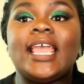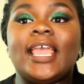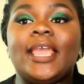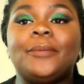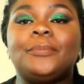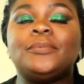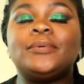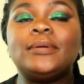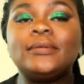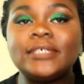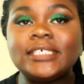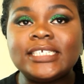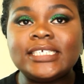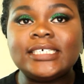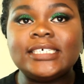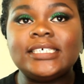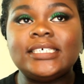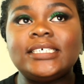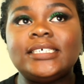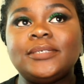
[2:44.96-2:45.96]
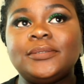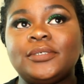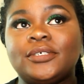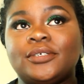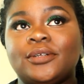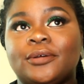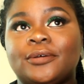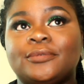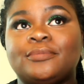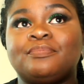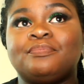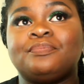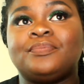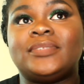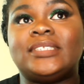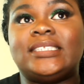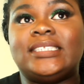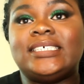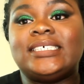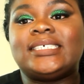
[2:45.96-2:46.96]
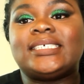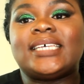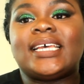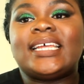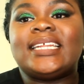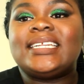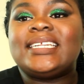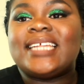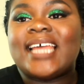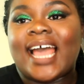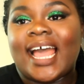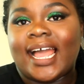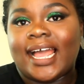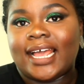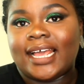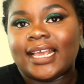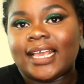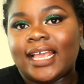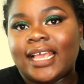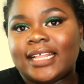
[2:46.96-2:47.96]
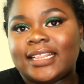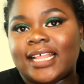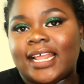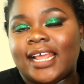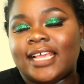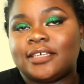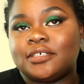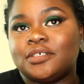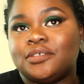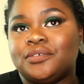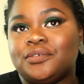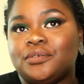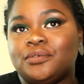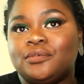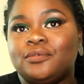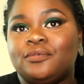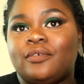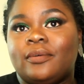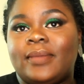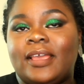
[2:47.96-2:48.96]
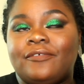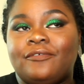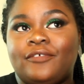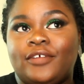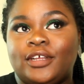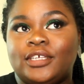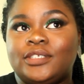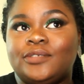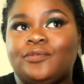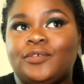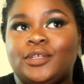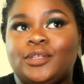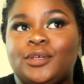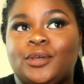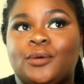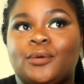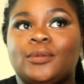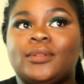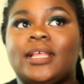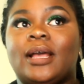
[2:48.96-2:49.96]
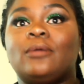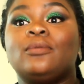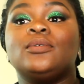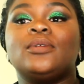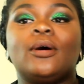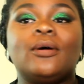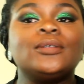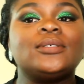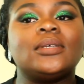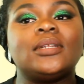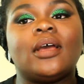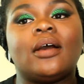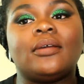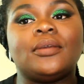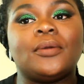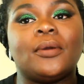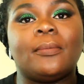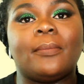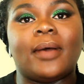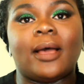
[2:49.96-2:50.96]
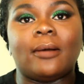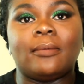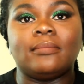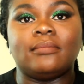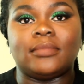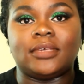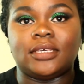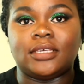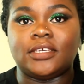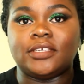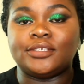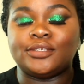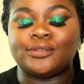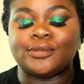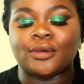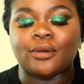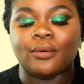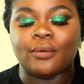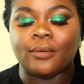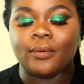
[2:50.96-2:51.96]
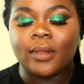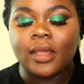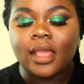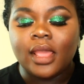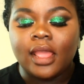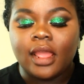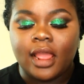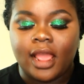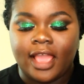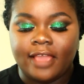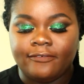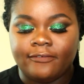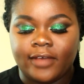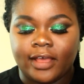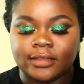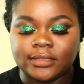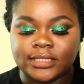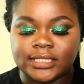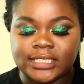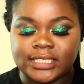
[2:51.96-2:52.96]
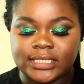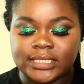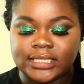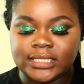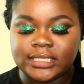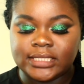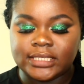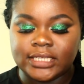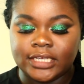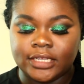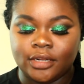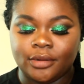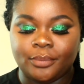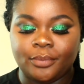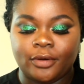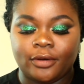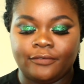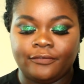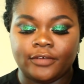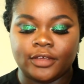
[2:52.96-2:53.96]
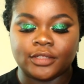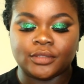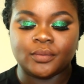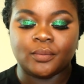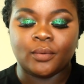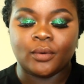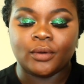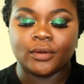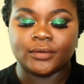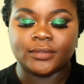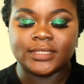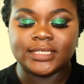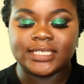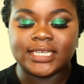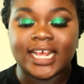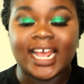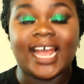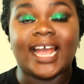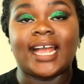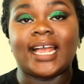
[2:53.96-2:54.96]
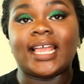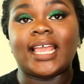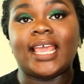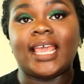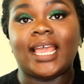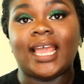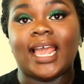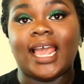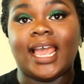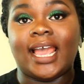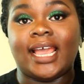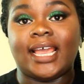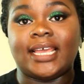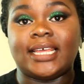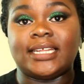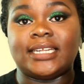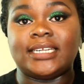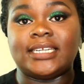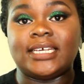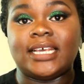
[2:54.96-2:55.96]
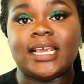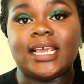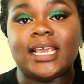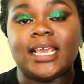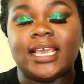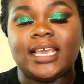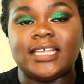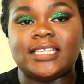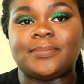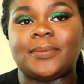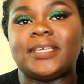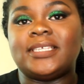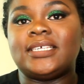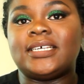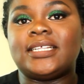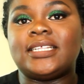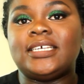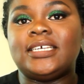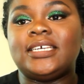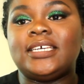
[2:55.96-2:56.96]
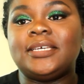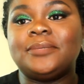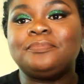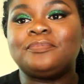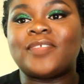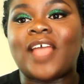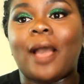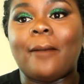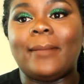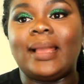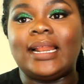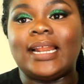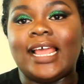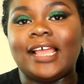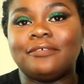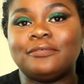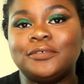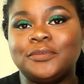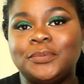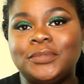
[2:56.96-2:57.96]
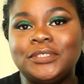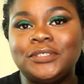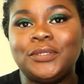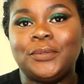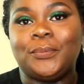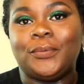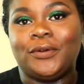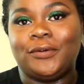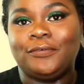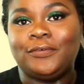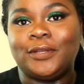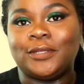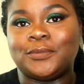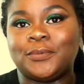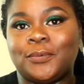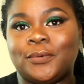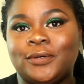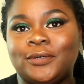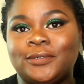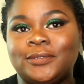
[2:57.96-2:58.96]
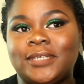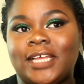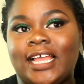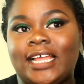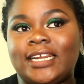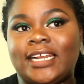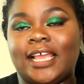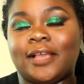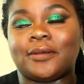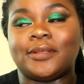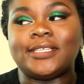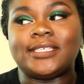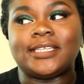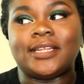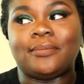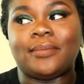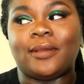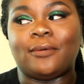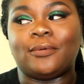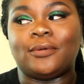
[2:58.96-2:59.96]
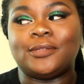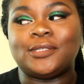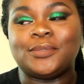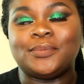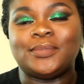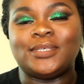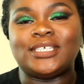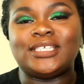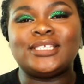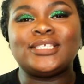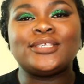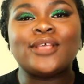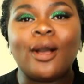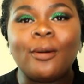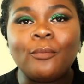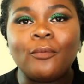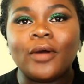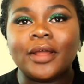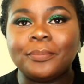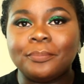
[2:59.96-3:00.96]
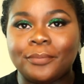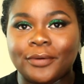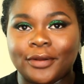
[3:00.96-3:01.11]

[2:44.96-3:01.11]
a pretty, you know, decent tag that I could do for my first video that would also tell you about me. So I found this In a Perfect World tag, and it's basically how my life would be in a perfect world, and I consider my world to be somewhat